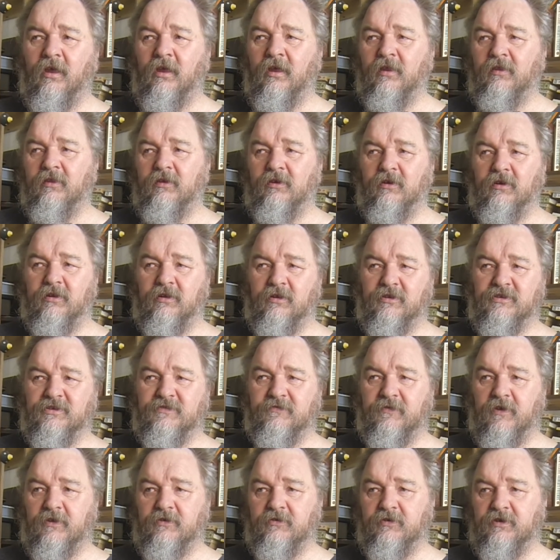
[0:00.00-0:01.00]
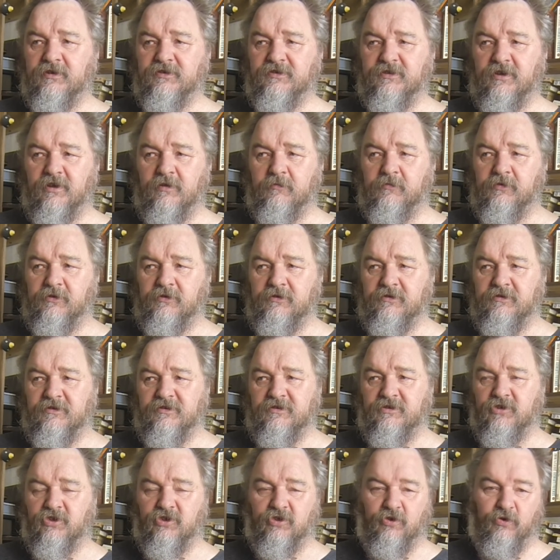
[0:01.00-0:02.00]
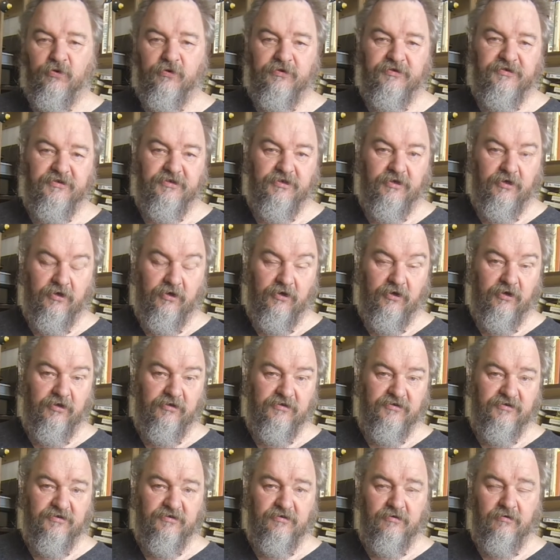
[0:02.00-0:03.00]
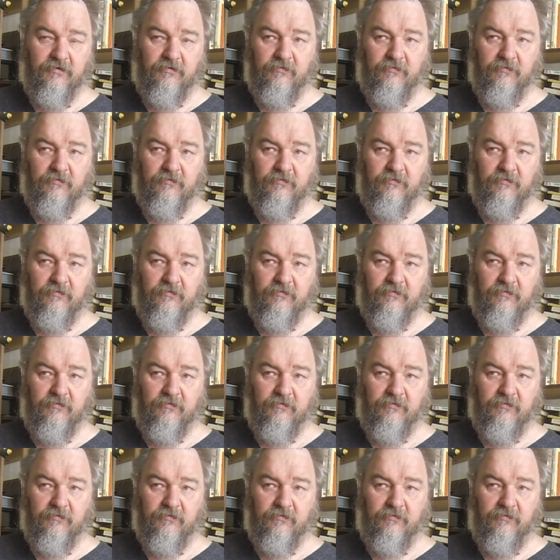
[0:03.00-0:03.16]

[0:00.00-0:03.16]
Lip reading: There are lots of other examples: short skirts,